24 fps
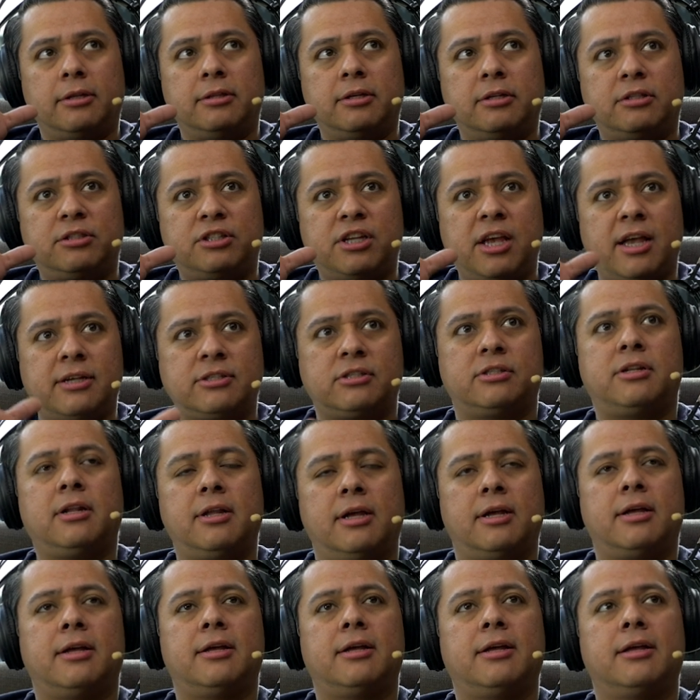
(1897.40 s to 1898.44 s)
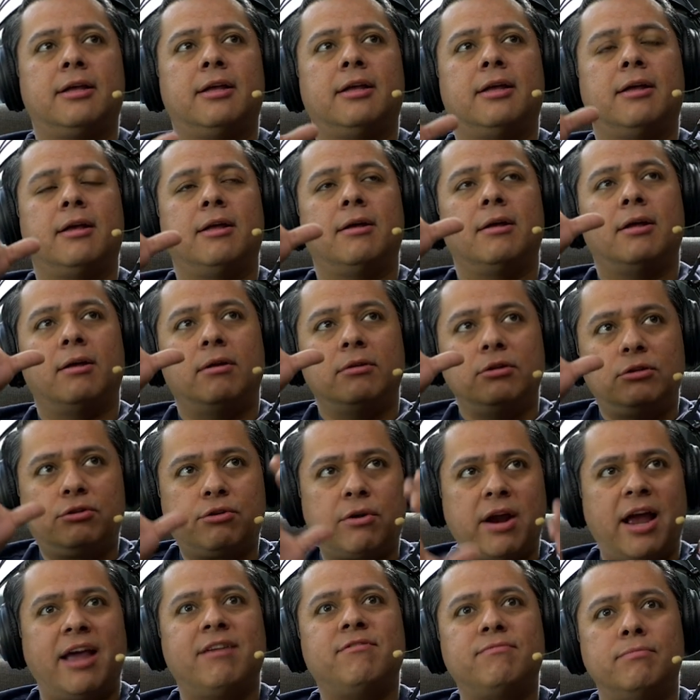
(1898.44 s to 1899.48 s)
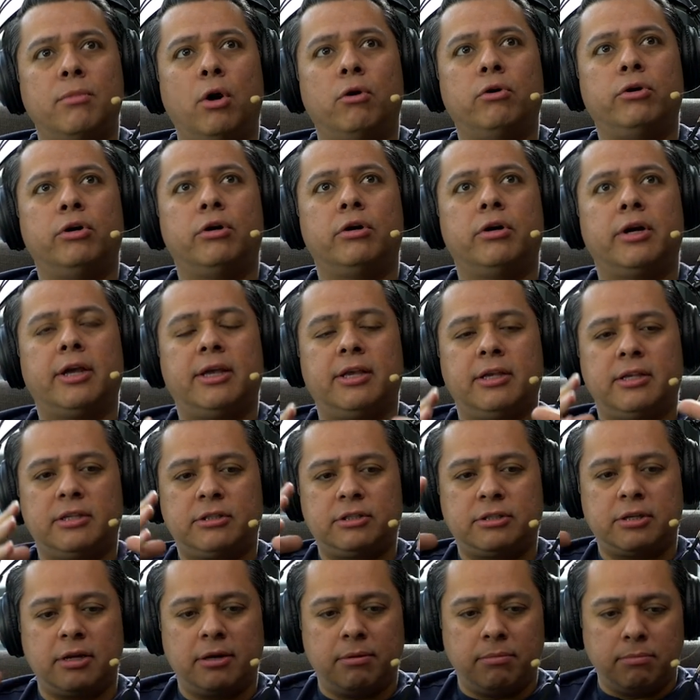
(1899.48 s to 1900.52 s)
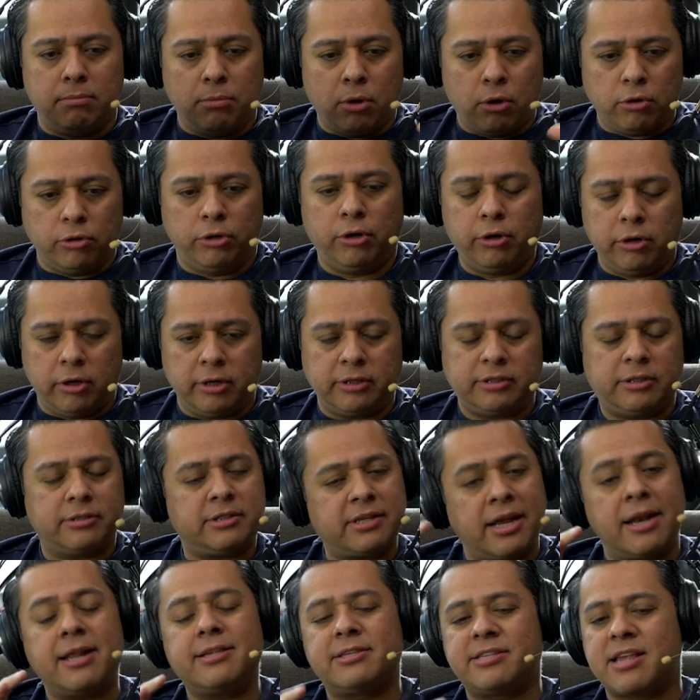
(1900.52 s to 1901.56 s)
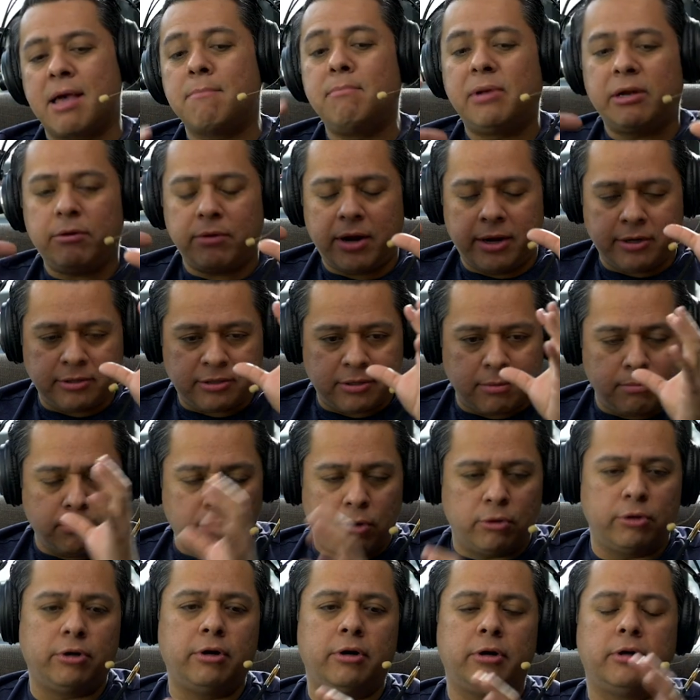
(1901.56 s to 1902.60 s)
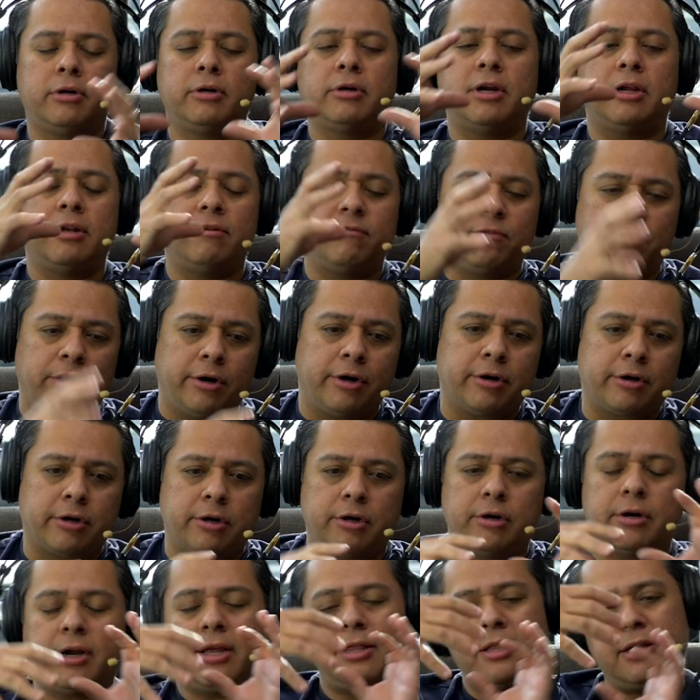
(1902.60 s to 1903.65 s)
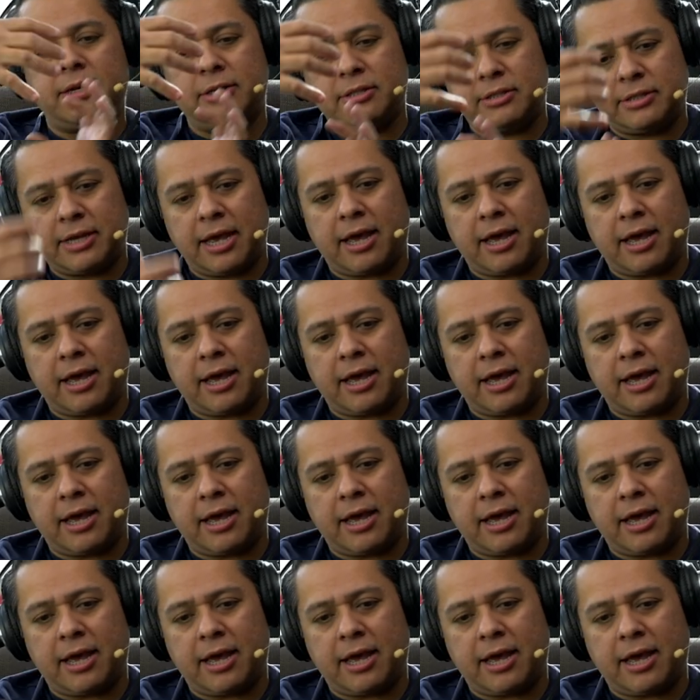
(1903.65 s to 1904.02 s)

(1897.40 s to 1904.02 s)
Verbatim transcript: the Tesla drive motor is a motor. It's an assembly, right? It's a motor inverter, and then it's